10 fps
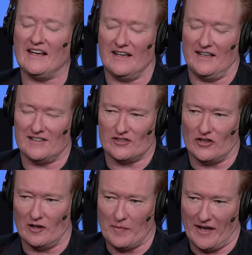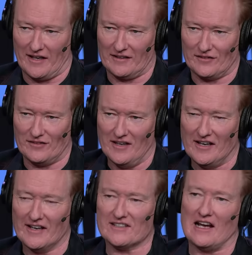he's Tom Hanks.
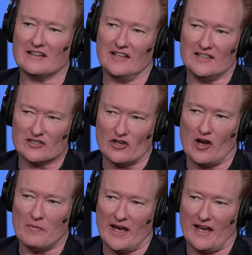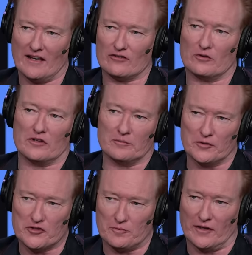It's not that he's Tom Hanks or they're
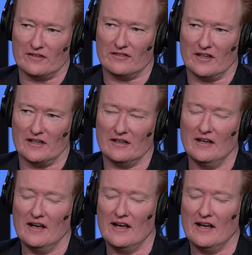Bruce Springsteen